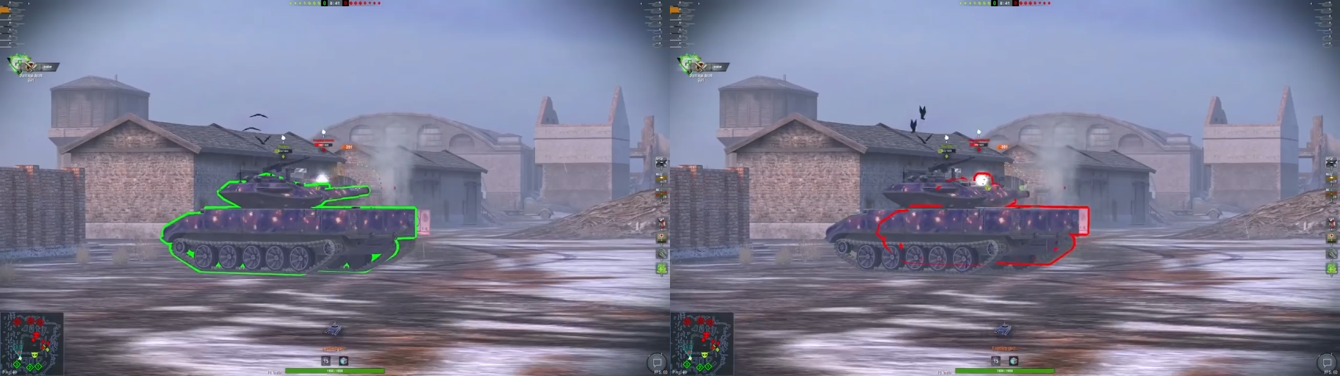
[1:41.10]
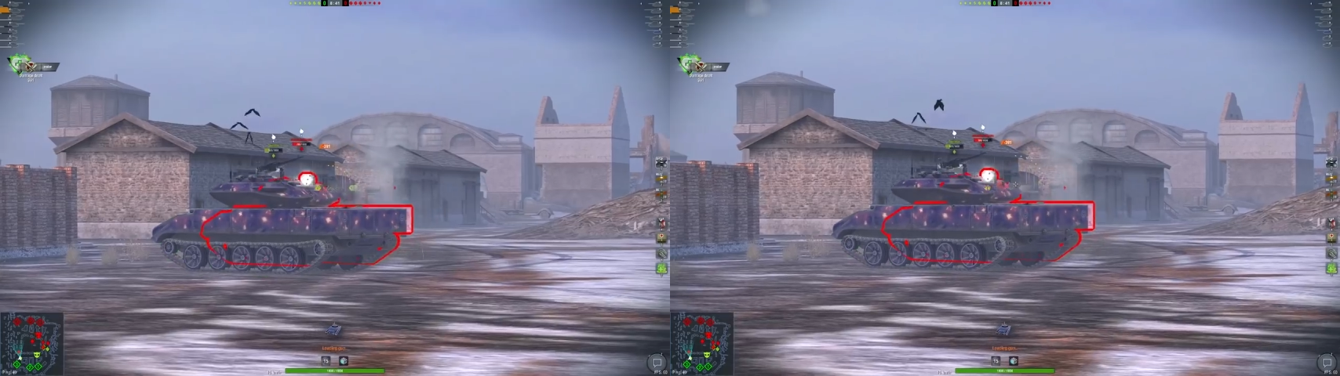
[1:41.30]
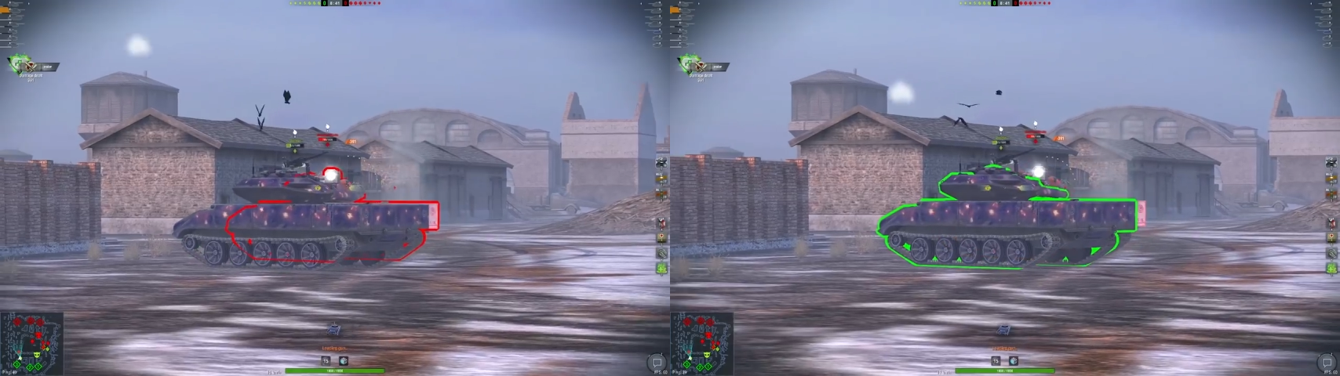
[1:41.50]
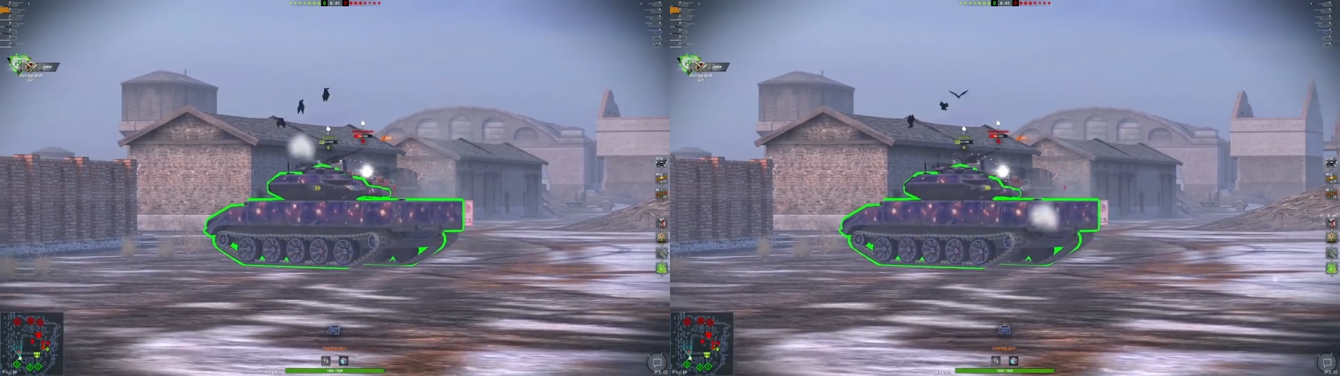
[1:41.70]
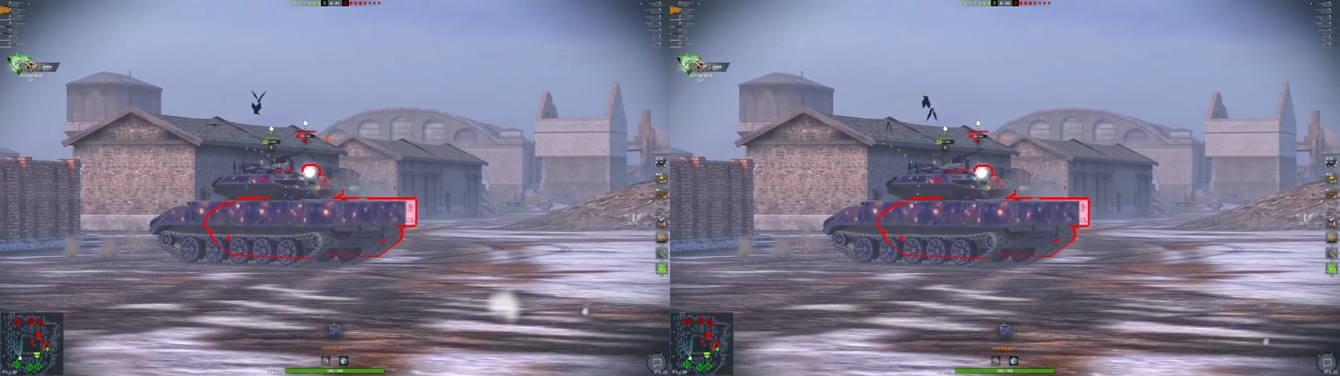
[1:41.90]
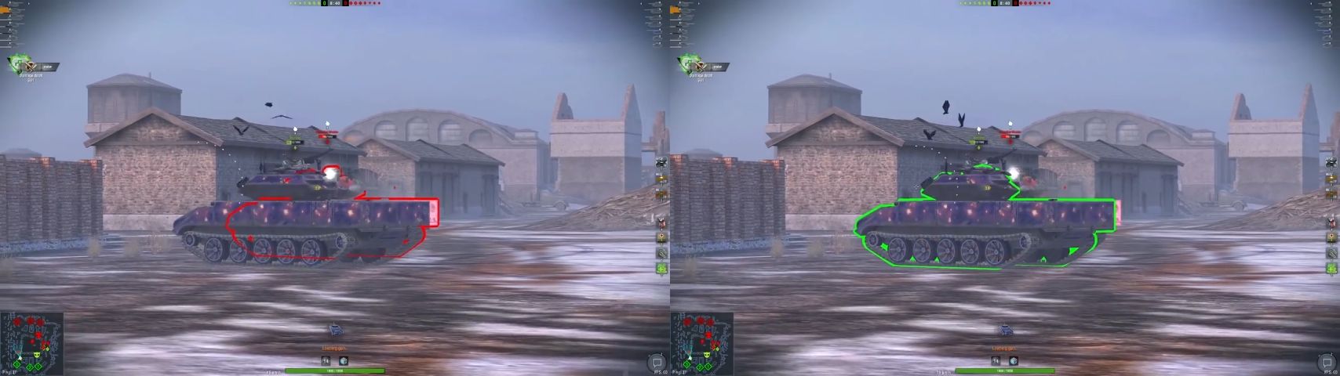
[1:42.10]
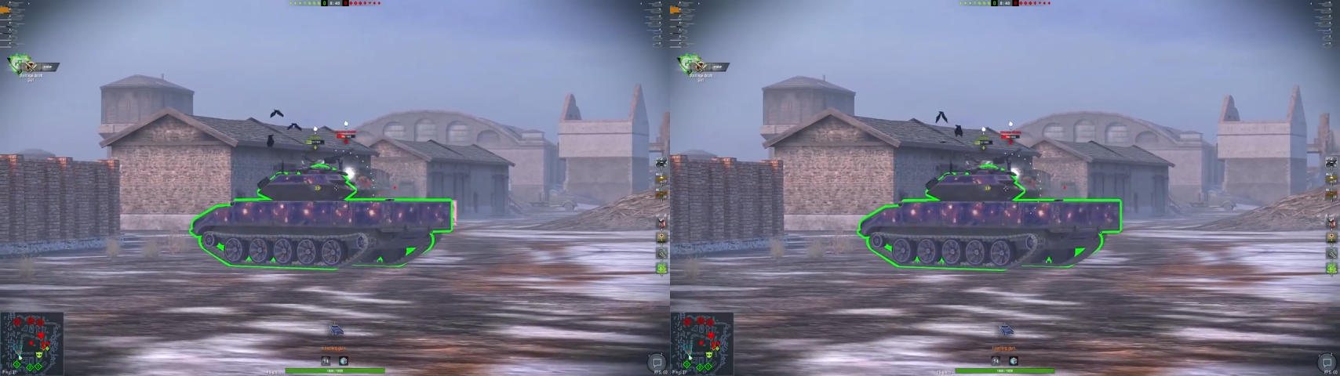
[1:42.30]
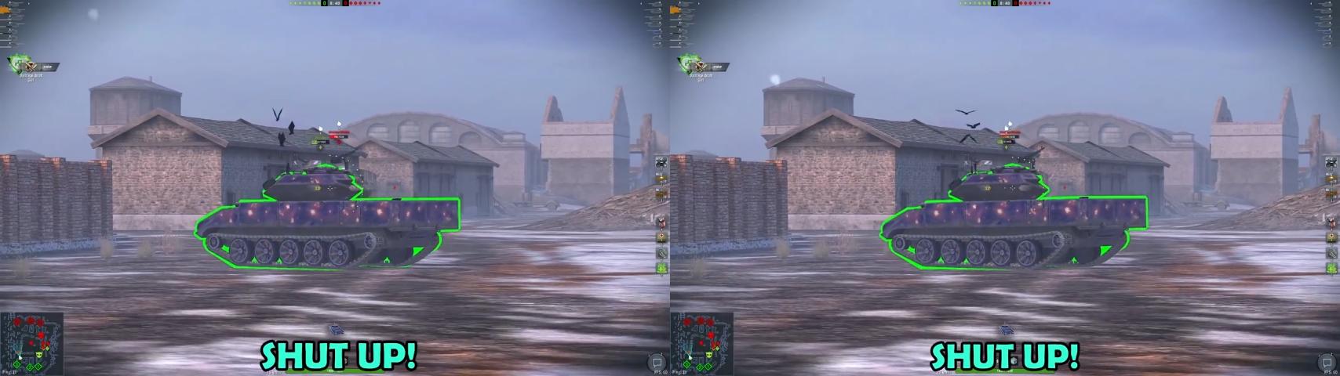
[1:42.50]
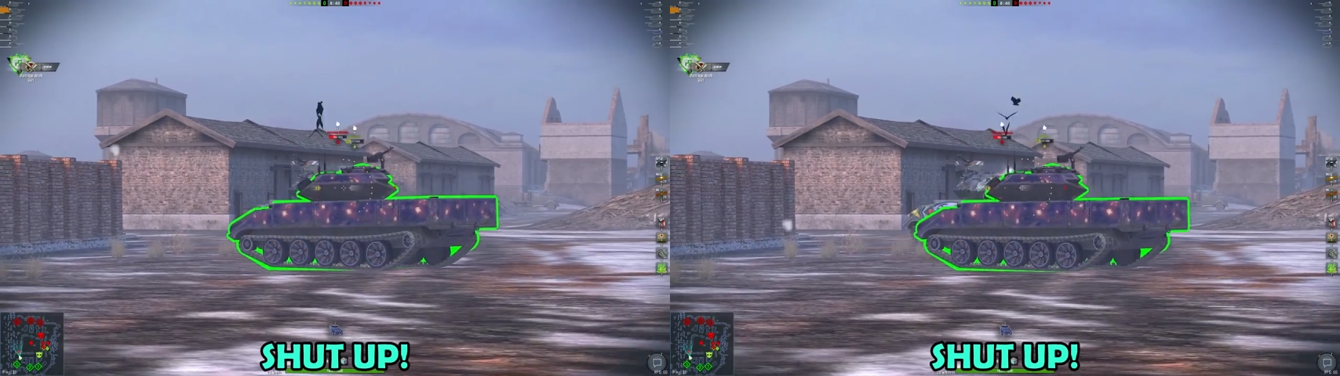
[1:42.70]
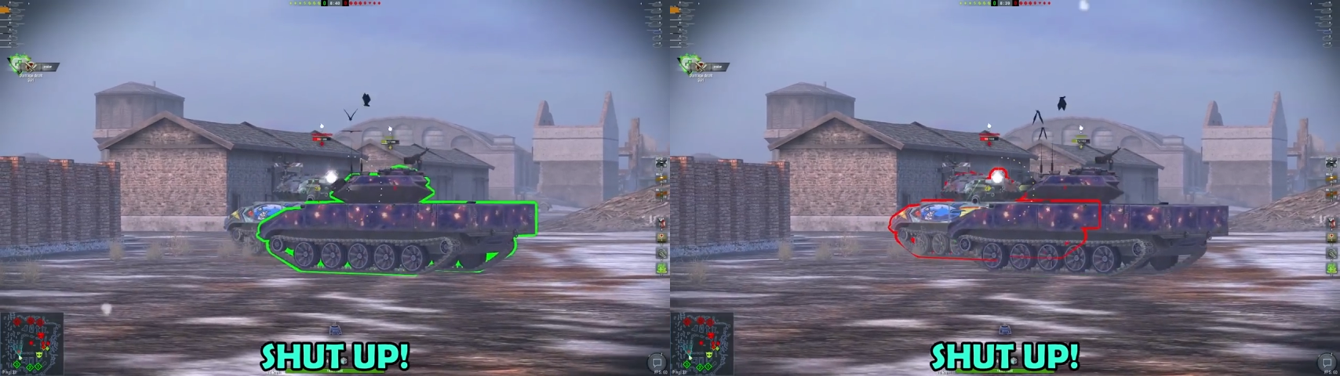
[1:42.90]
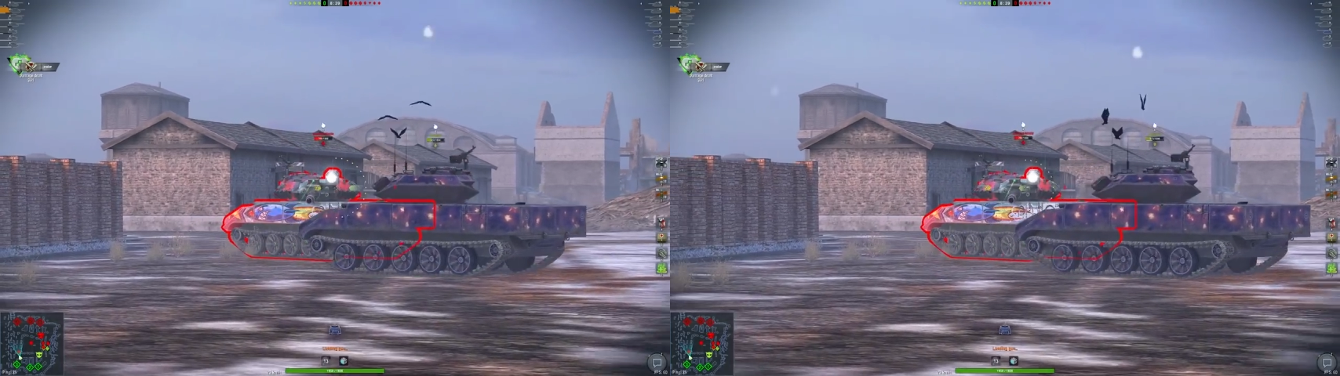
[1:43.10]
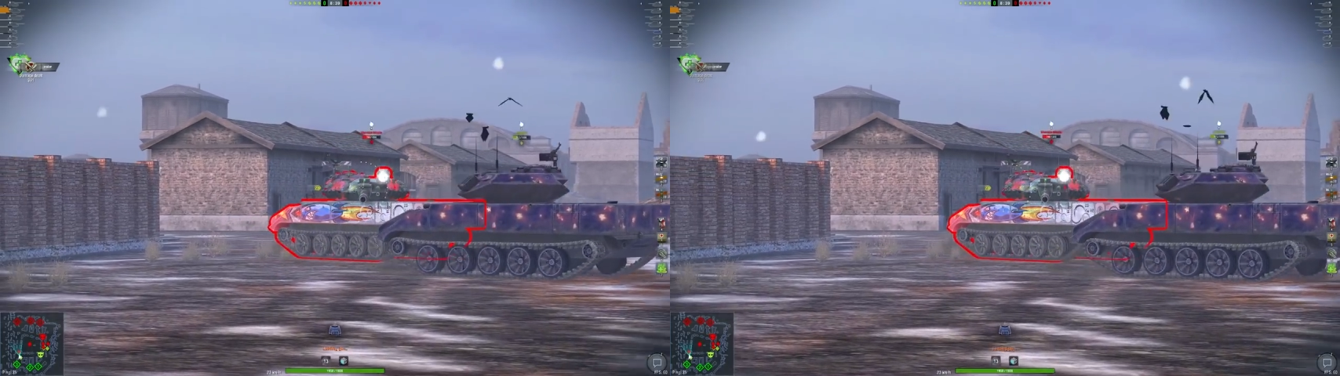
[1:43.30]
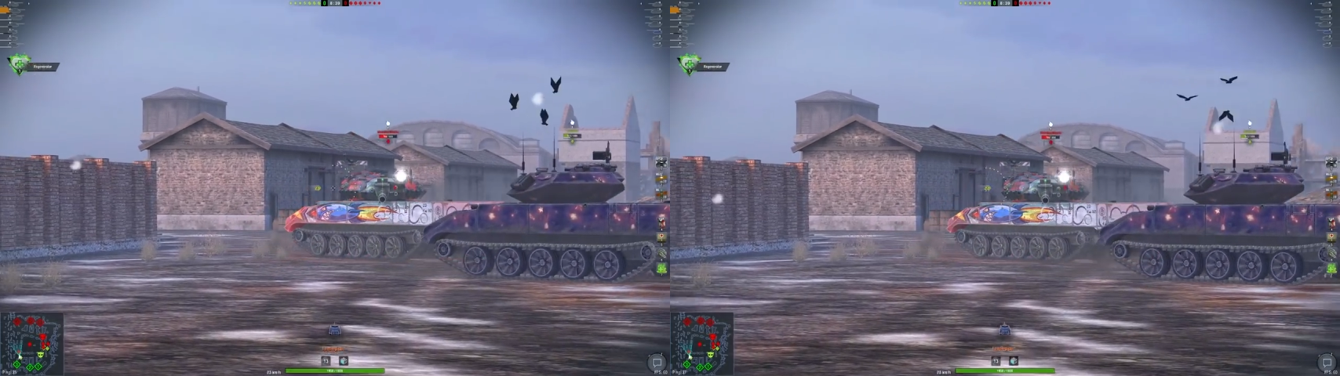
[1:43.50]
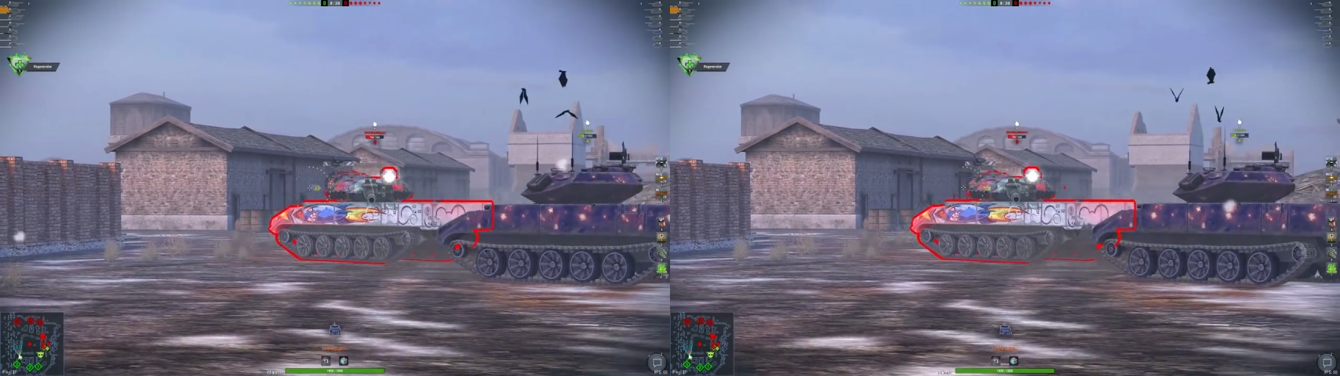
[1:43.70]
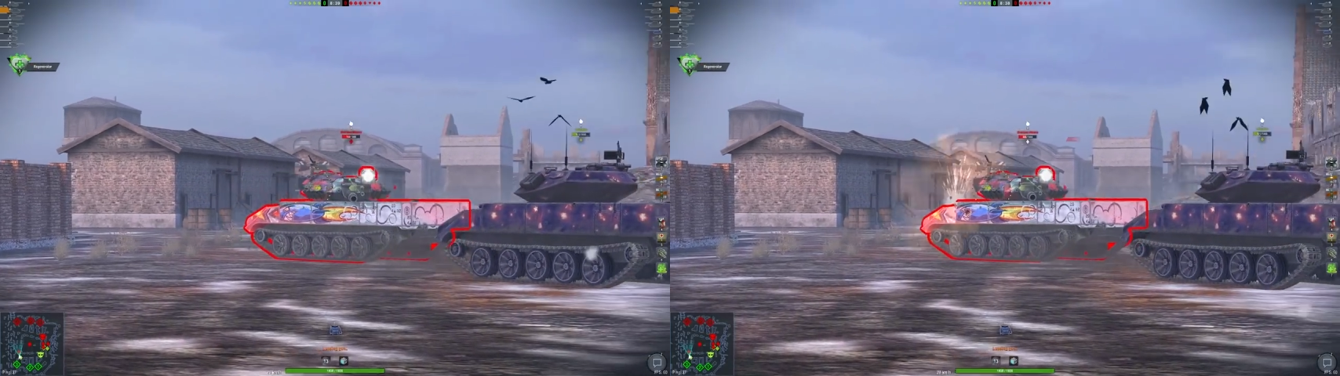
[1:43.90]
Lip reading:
(no speaker visible)